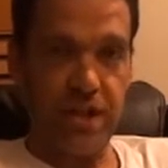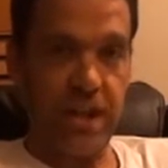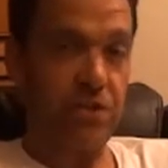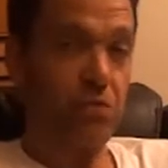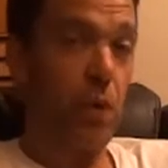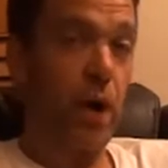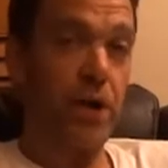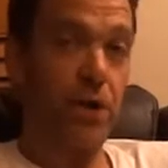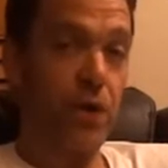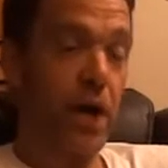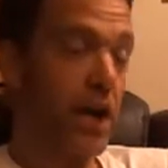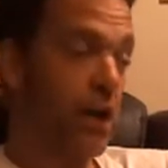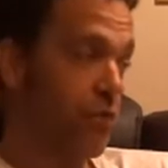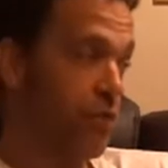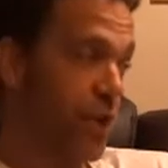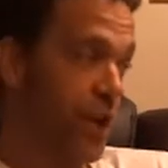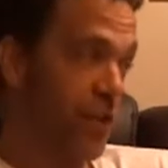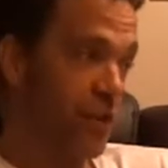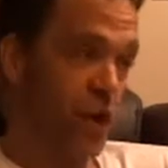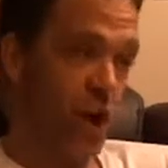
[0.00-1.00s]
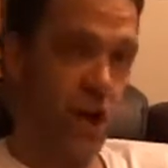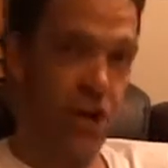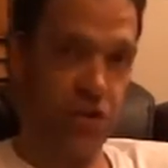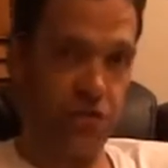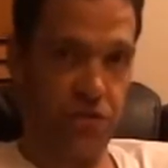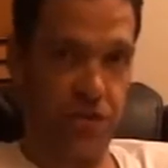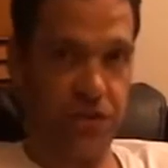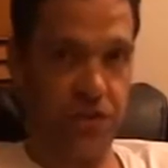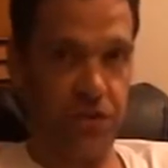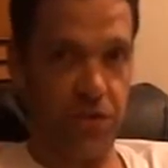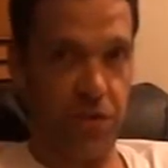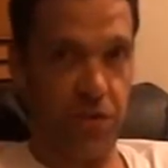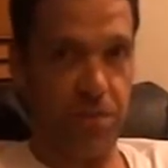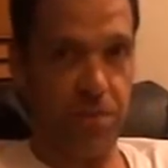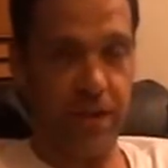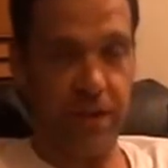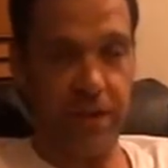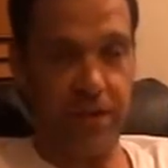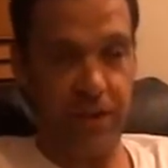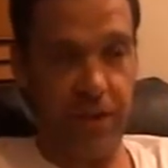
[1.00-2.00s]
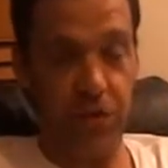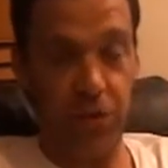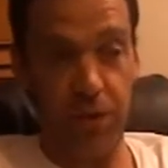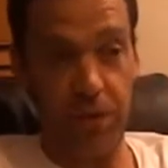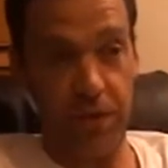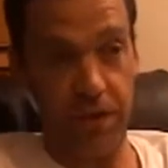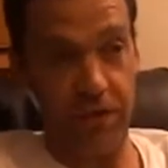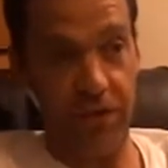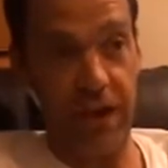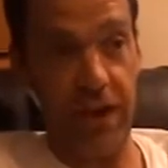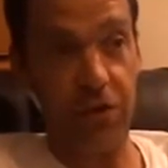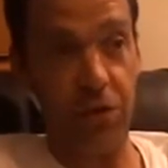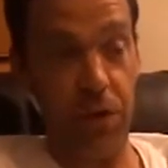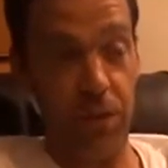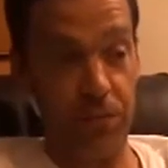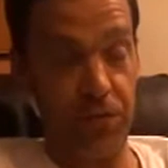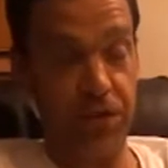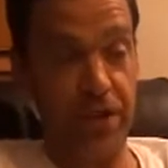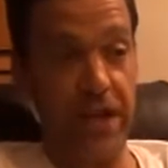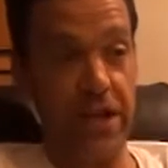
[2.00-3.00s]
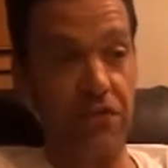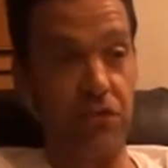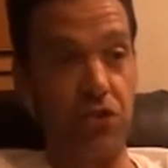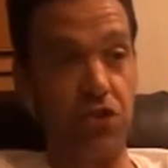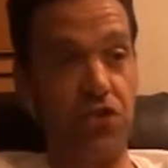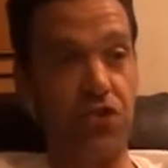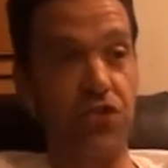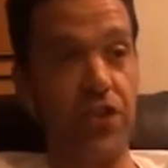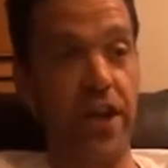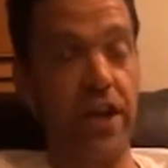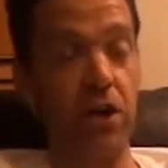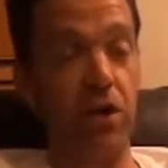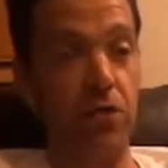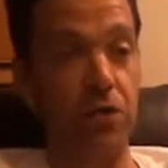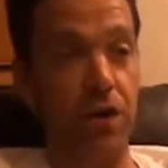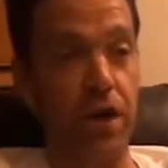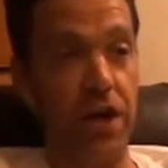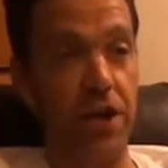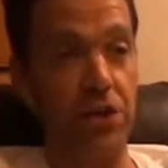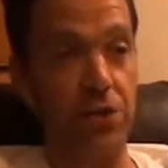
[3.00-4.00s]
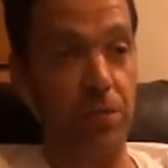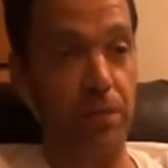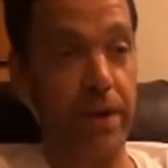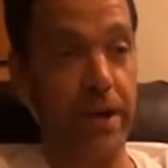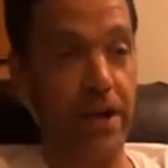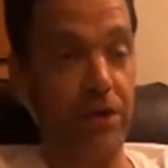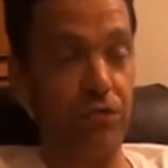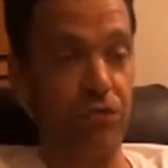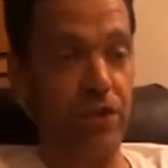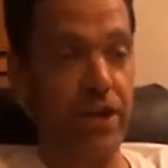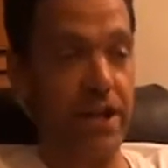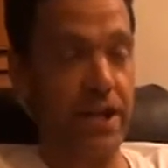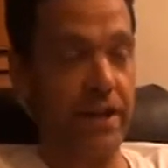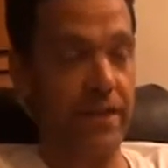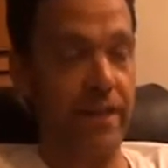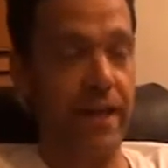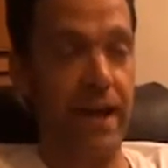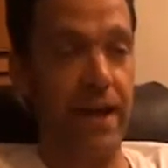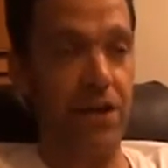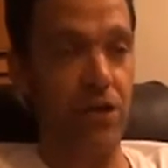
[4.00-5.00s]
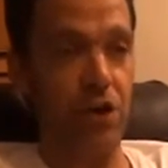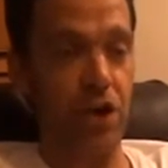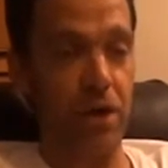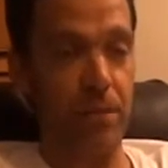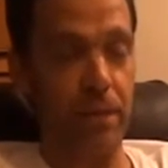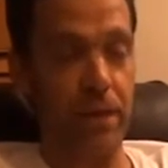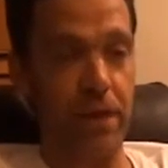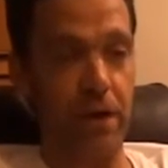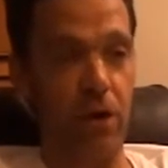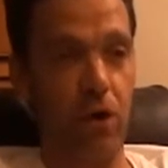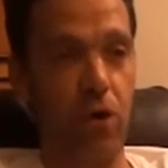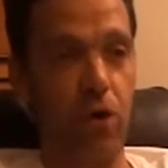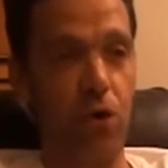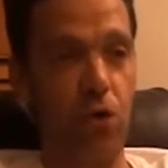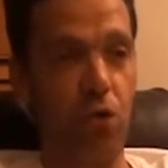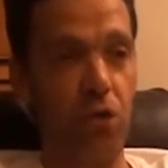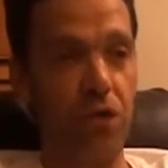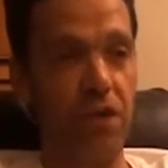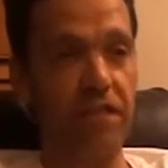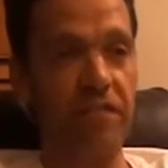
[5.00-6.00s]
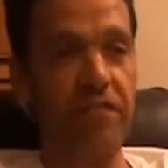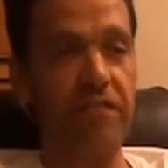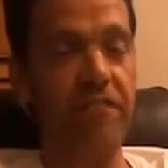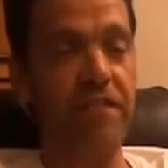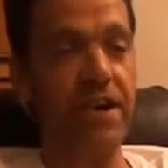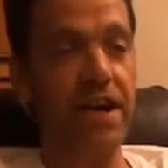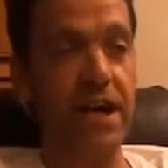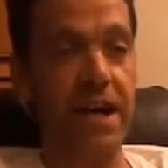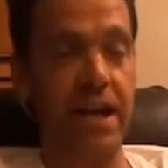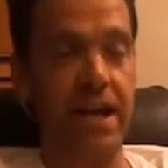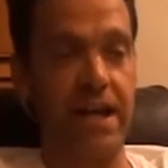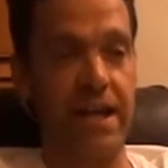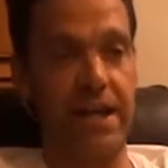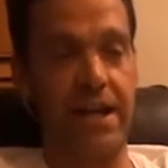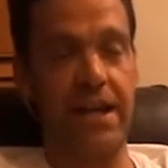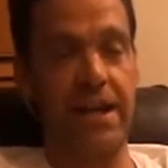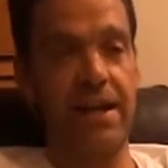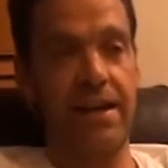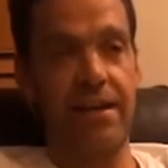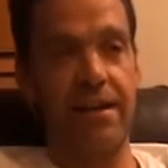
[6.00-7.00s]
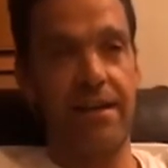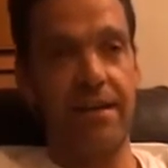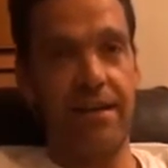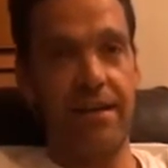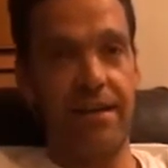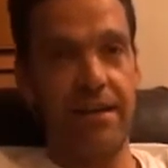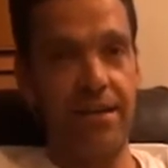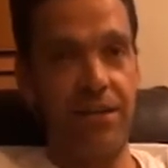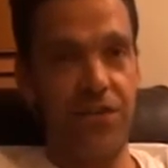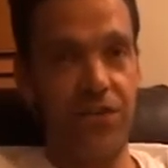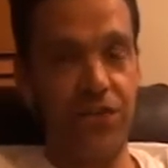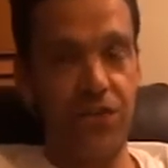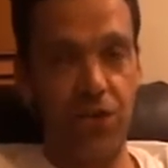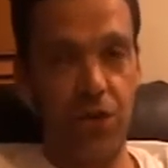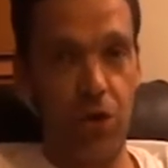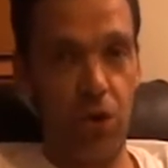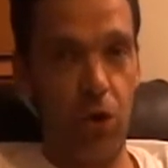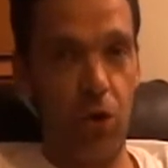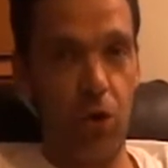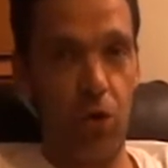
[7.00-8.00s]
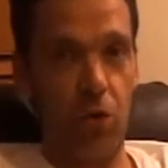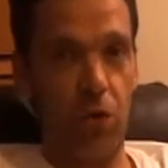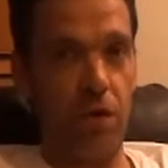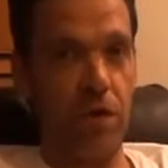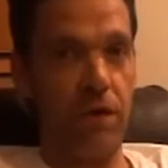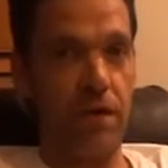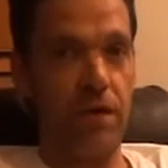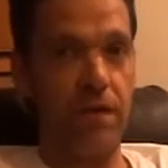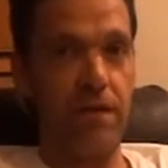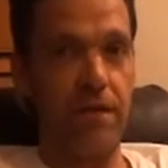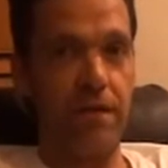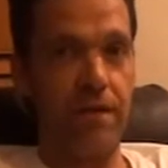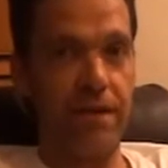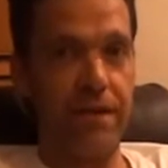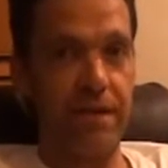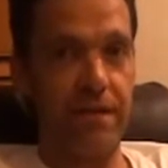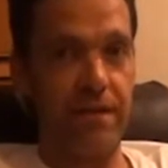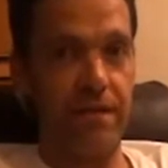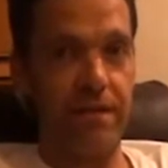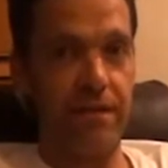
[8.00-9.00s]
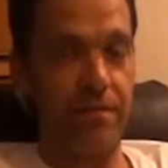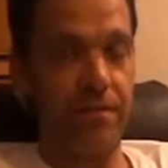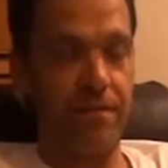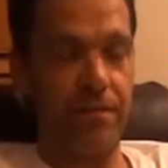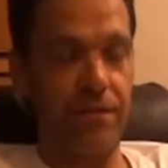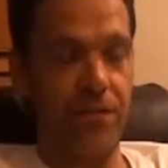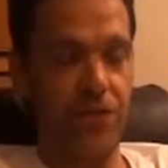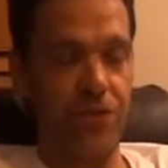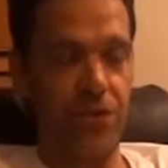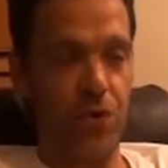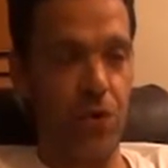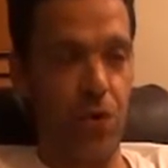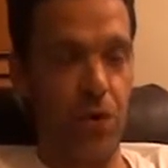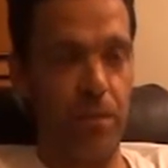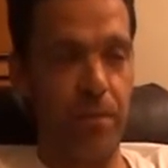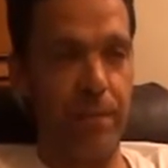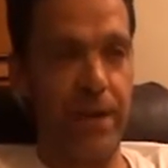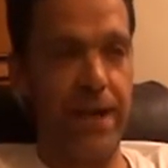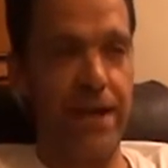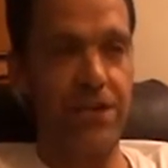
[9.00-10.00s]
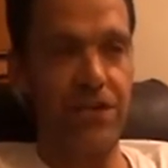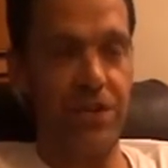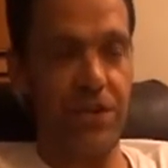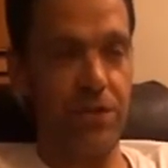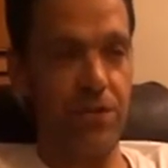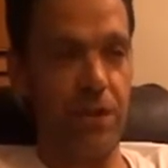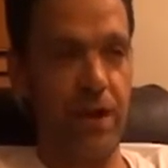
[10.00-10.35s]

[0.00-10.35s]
That's why you got to read Dr. Russell, because that's what, if, that's what I'm saying. If you're a psychonaut and you begin reading that, you're going to be like, holy fuck. It's so amazing.